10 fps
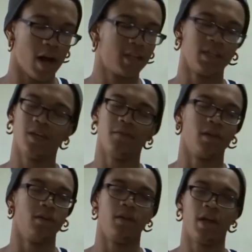actually
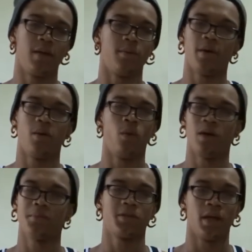giving a damn about
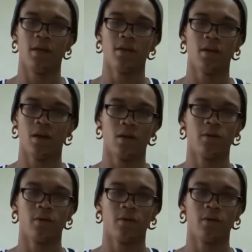what I'm saying, you know,